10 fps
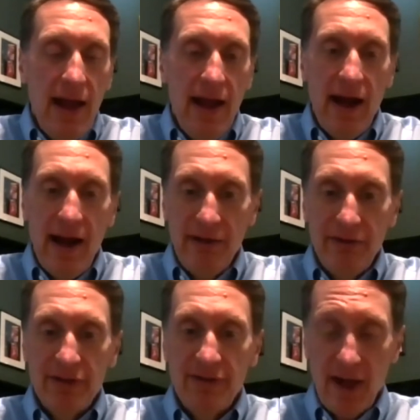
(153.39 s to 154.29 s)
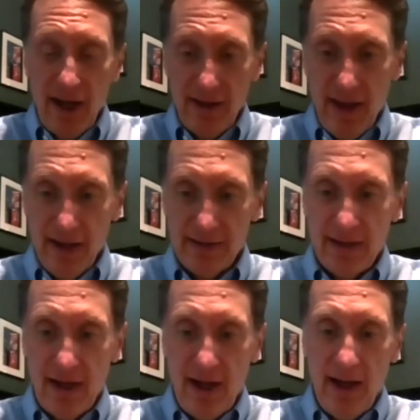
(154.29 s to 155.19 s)
And I have to say
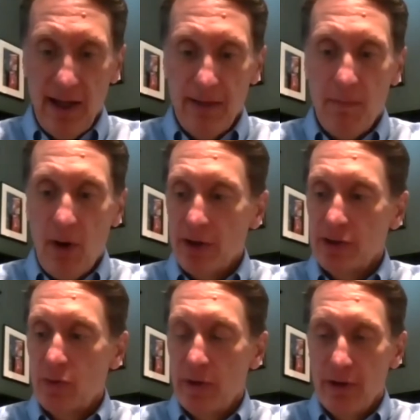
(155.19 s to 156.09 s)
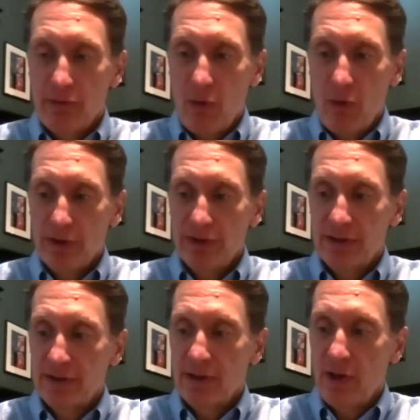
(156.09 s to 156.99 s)
that in March, when you're forced
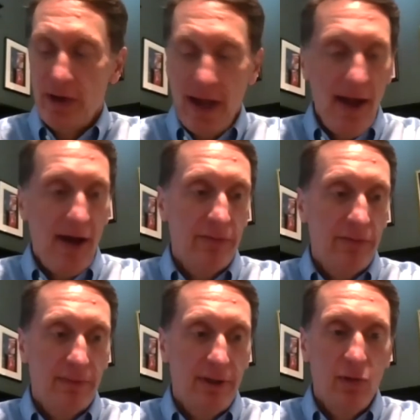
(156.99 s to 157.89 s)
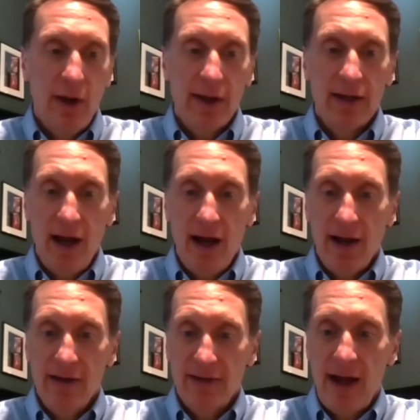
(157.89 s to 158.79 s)
to slow down, you
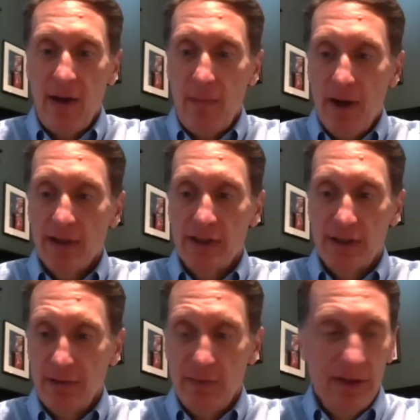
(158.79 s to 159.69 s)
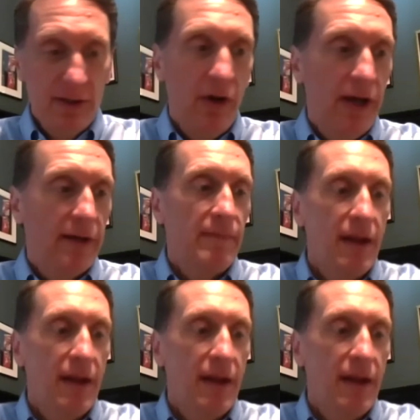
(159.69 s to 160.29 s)
recognize how much you've been doing.